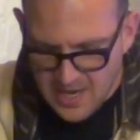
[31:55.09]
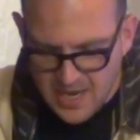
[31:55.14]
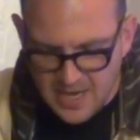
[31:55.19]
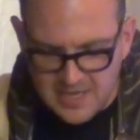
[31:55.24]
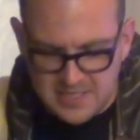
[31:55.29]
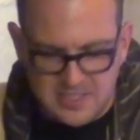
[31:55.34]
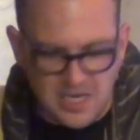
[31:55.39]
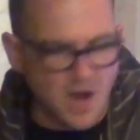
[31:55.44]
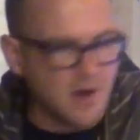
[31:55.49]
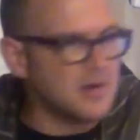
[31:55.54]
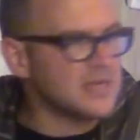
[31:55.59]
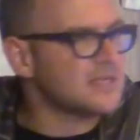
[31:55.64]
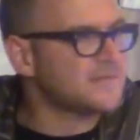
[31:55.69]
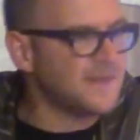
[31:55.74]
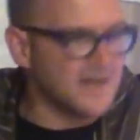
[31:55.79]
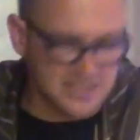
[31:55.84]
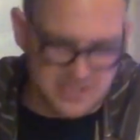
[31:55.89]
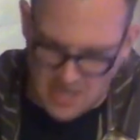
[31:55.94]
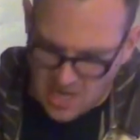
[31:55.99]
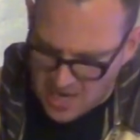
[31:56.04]
It has always
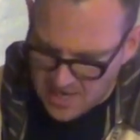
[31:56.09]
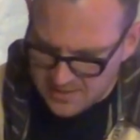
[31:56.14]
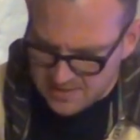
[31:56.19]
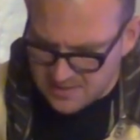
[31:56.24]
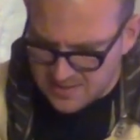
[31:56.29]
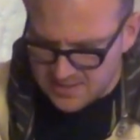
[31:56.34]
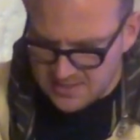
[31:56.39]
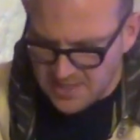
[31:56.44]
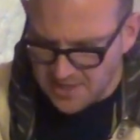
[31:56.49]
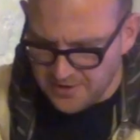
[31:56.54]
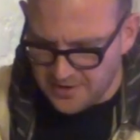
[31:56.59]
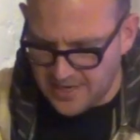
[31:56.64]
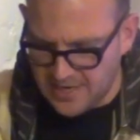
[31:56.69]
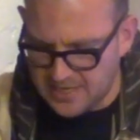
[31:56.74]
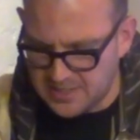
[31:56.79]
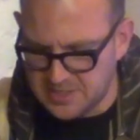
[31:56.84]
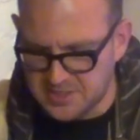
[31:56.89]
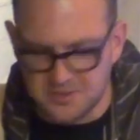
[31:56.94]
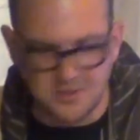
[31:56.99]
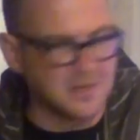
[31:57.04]
felt
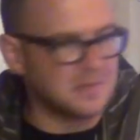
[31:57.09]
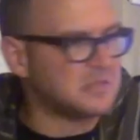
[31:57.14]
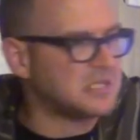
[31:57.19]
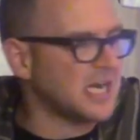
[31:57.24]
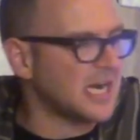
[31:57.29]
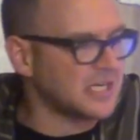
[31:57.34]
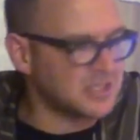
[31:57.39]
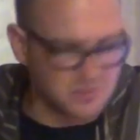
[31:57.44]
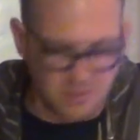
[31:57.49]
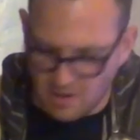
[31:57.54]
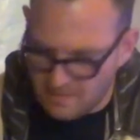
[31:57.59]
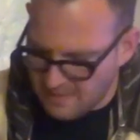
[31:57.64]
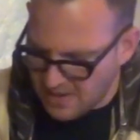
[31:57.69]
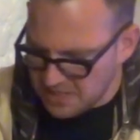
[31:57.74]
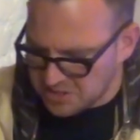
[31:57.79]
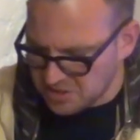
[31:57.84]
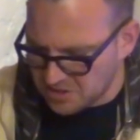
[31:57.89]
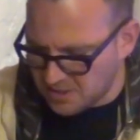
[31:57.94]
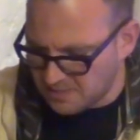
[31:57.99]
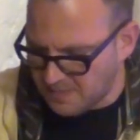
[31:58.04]
unserious to object to a
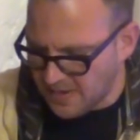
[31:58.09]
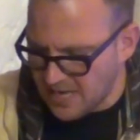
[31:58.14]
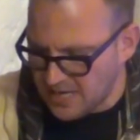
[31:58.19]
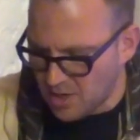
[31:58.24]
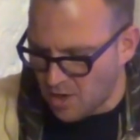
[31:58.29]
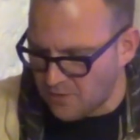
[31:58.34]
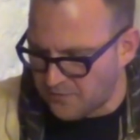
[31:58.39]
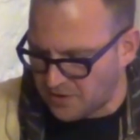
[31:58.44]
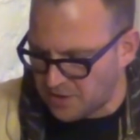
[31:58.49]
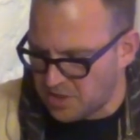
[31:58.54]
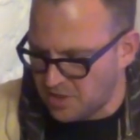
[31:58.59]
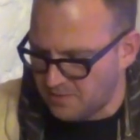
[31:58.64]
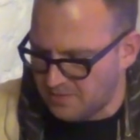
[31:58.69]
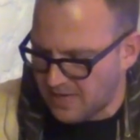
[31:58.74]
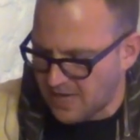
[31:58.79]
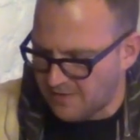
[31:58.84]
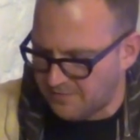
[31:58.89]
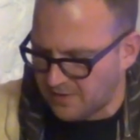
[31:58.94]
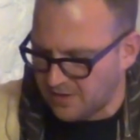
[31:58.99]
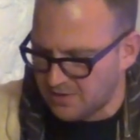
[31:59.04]
major debate over
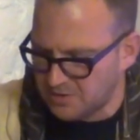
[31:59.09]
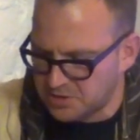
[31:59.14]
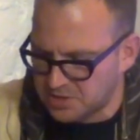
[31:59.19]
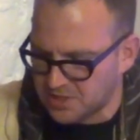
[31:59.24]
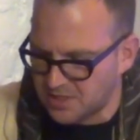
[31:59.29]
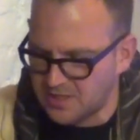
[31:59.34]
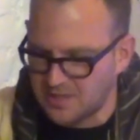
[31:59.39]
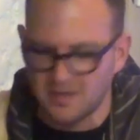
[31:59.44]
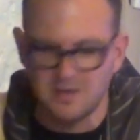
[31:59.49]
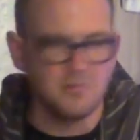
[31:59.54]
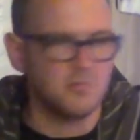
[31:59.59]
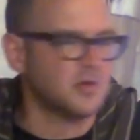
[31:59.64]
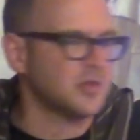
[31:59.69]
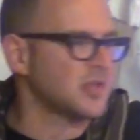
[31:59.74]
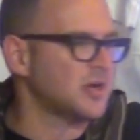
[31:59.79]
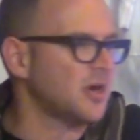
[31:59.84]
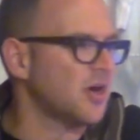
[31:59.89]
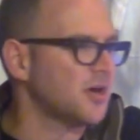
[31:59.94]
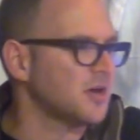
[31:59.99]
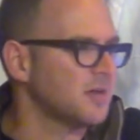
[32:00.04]
human evolution with
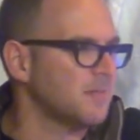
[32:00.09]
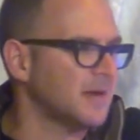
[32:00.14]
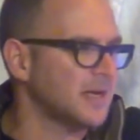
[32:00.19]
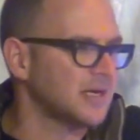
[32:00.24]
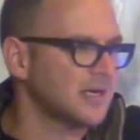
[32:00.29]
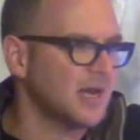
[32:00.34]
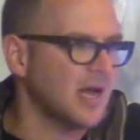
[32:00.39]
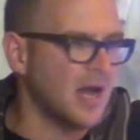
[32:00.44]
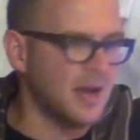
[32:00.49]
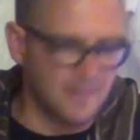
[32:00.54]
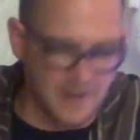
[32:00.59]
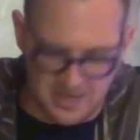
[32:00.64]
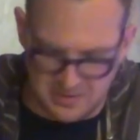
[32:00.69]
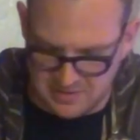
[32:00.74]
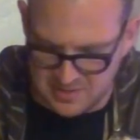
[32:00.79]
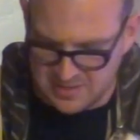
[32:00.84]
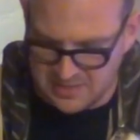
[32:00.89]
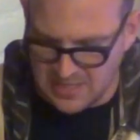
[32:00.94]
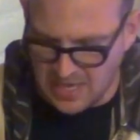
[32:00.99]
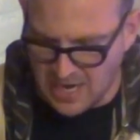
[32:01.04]
an argument
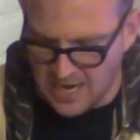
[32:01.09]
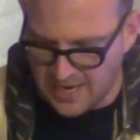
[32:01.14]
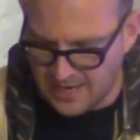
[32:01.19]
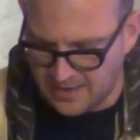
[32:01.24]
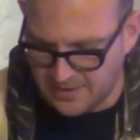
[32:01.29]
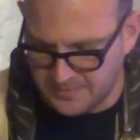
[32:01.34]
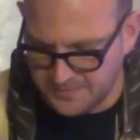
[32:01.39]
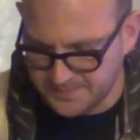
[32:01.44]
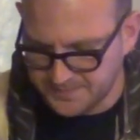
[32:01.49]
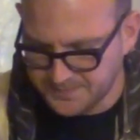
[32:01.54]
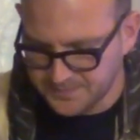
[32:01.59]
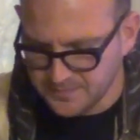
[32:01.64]
about style.